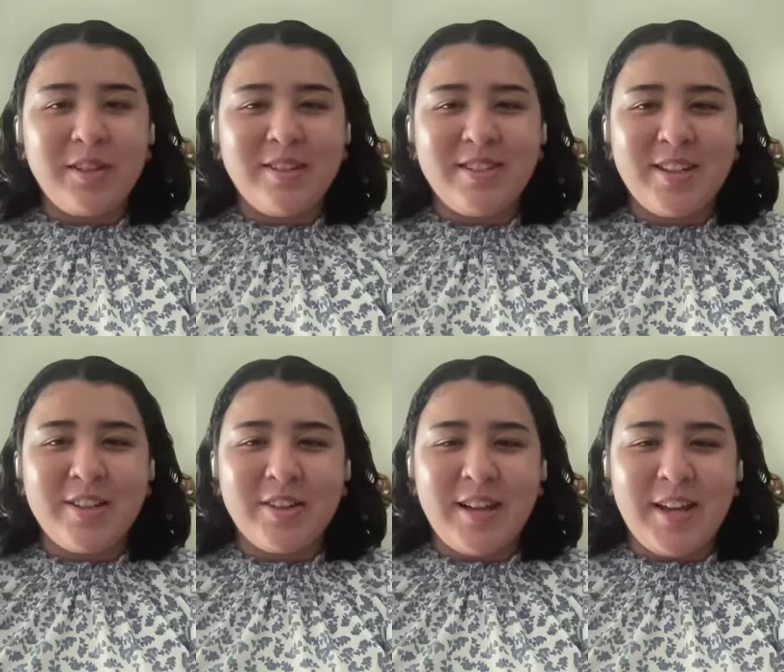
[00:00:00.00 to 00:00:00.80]
please state your
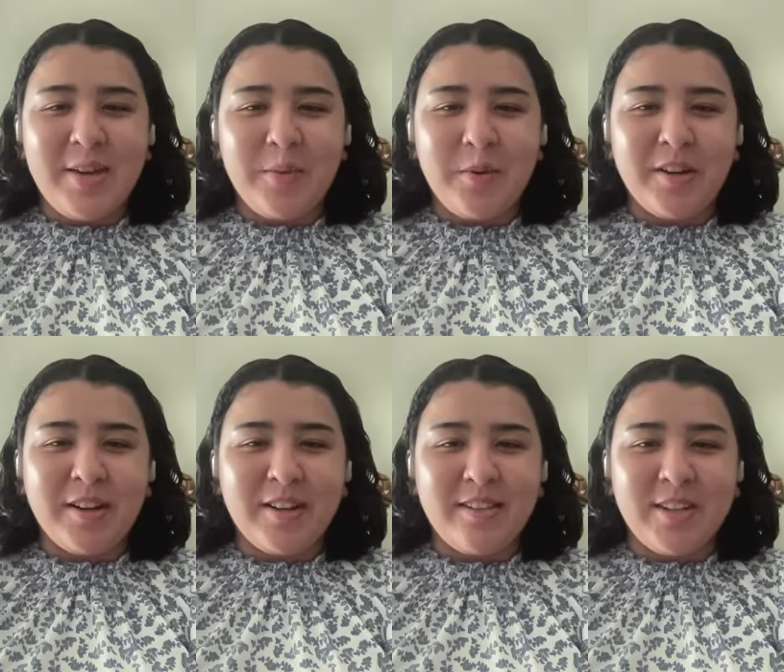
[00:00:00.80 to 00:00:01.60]
name,
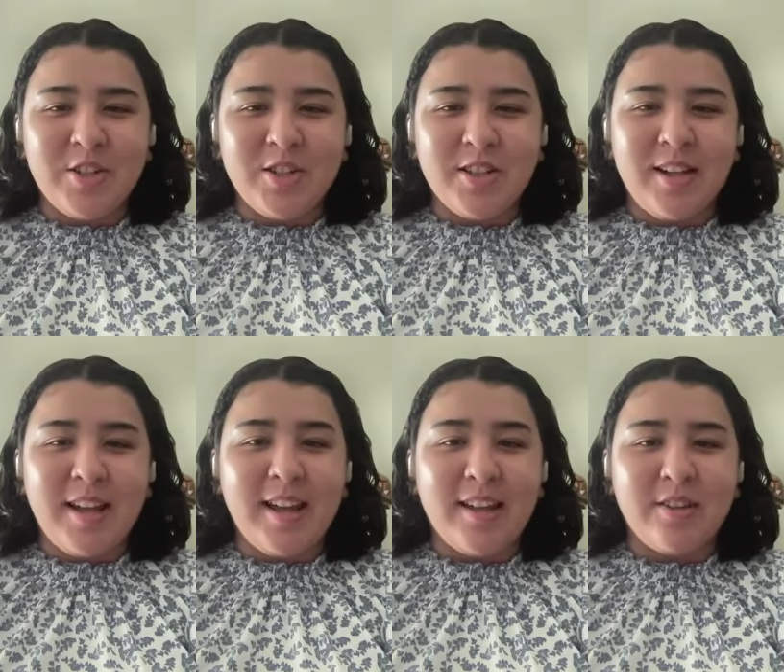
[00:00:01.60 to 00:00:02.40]
organization,
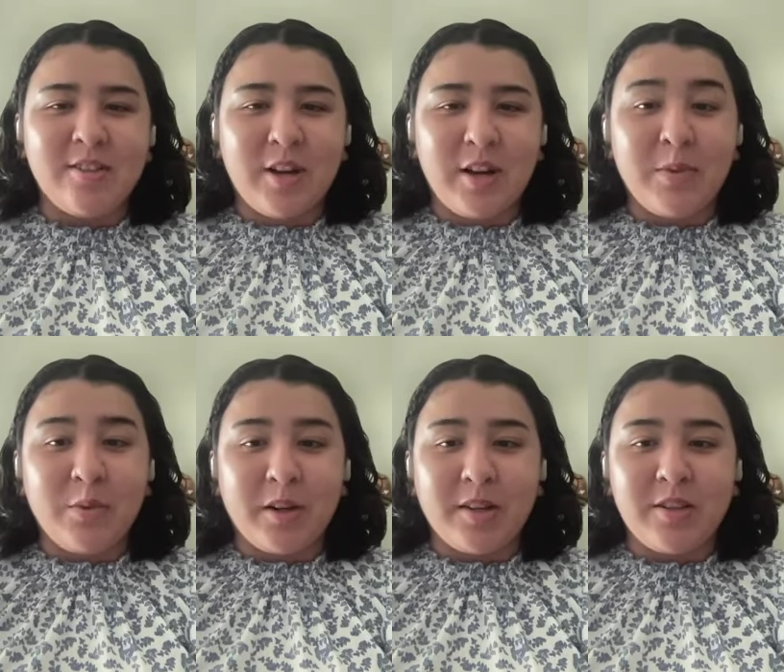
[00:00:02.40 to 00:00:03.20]
and describe the
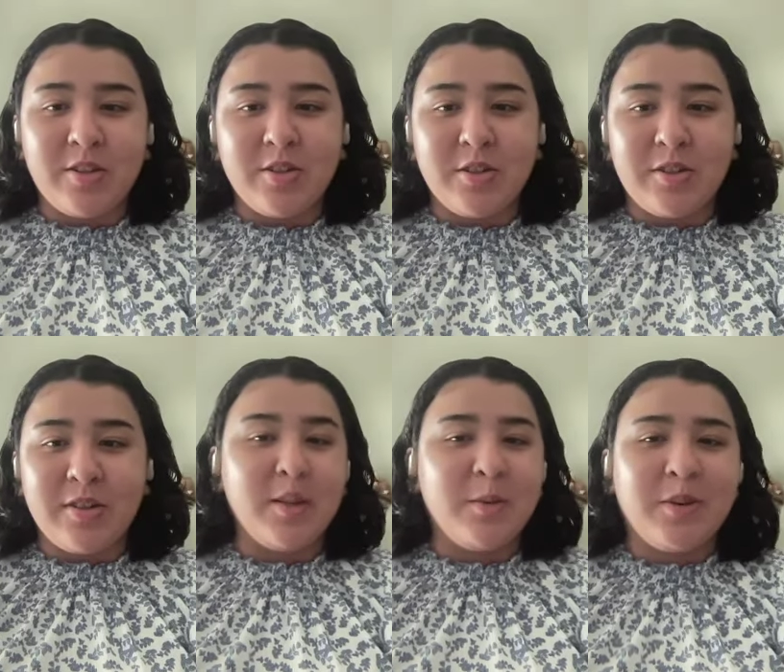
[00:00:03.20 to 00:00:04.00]
work that you do in the
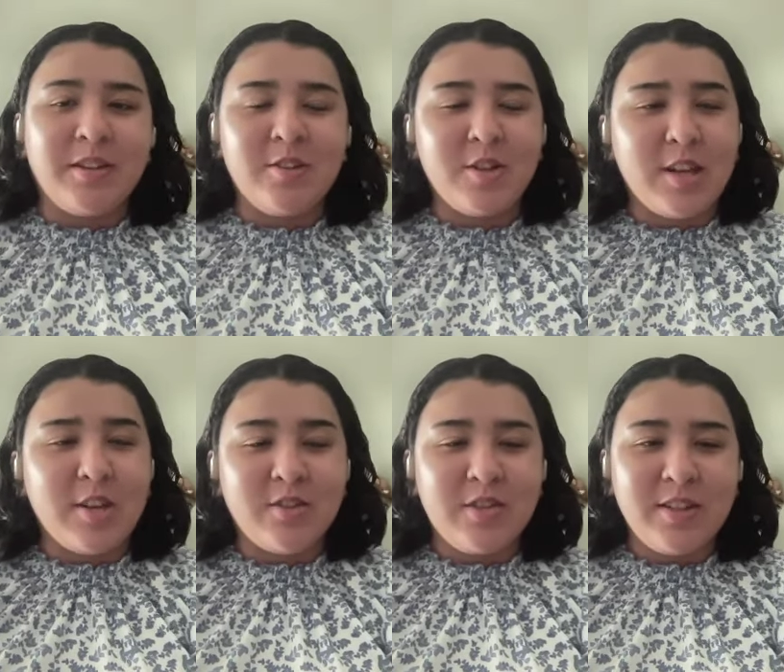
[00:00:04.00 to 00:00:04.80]
human rights
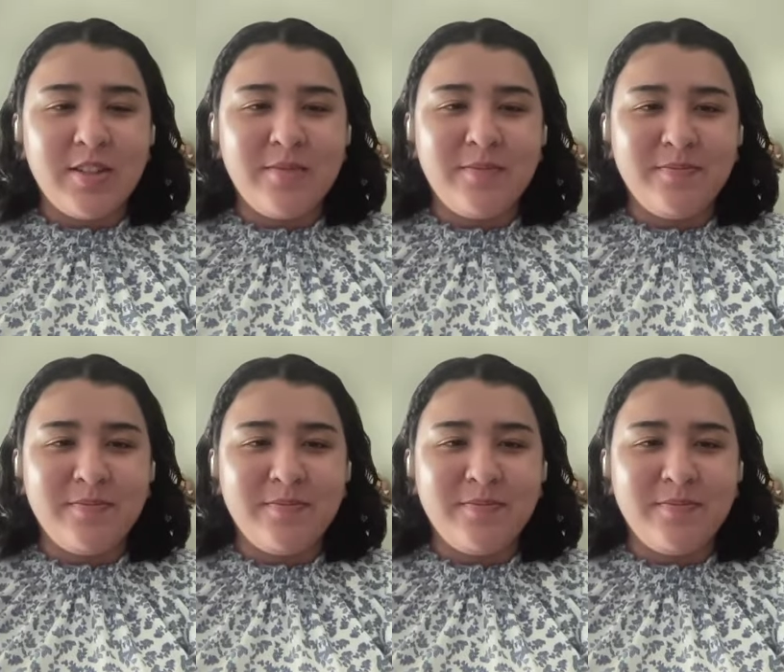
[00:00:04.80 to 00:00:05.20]
education field?